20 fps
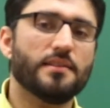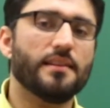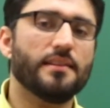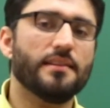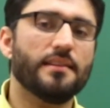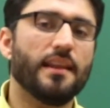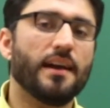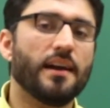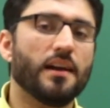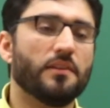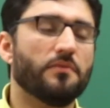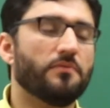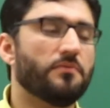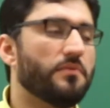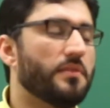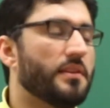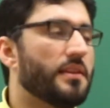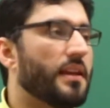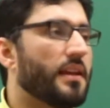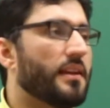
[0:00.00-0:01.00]
life,
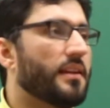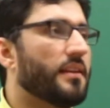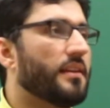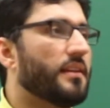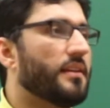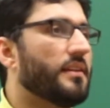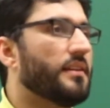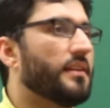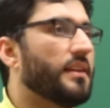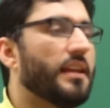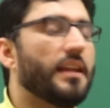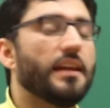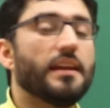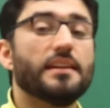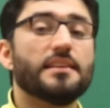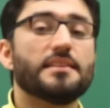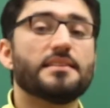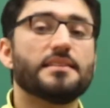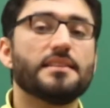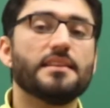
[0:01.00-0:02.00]
we can
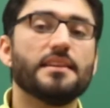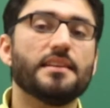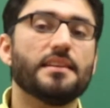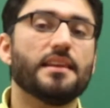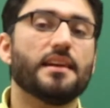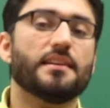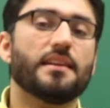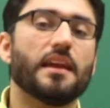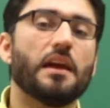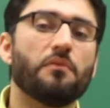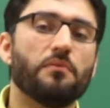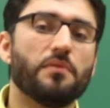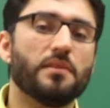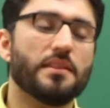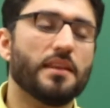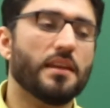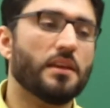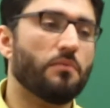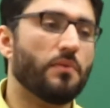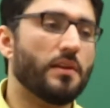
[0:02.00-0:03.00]
clearly see that
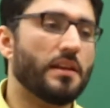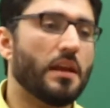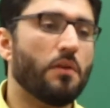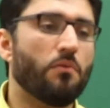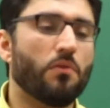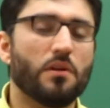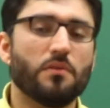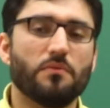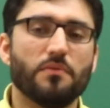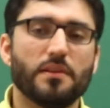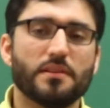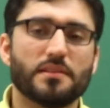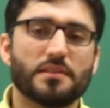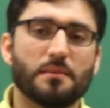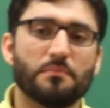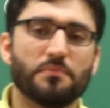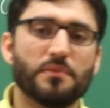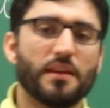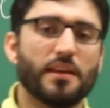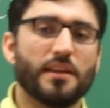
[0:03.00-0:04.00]
everything, whenever
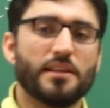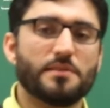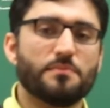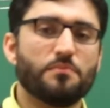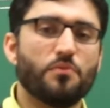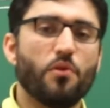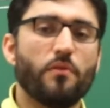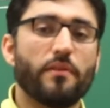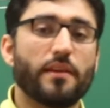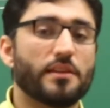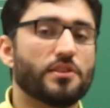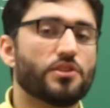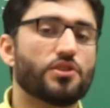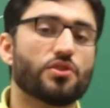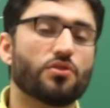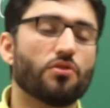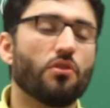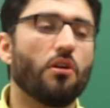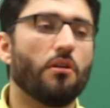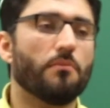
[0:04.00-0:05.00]
something is moving, it
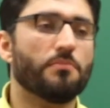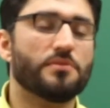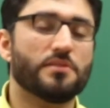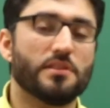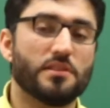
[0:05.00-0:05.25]
stops.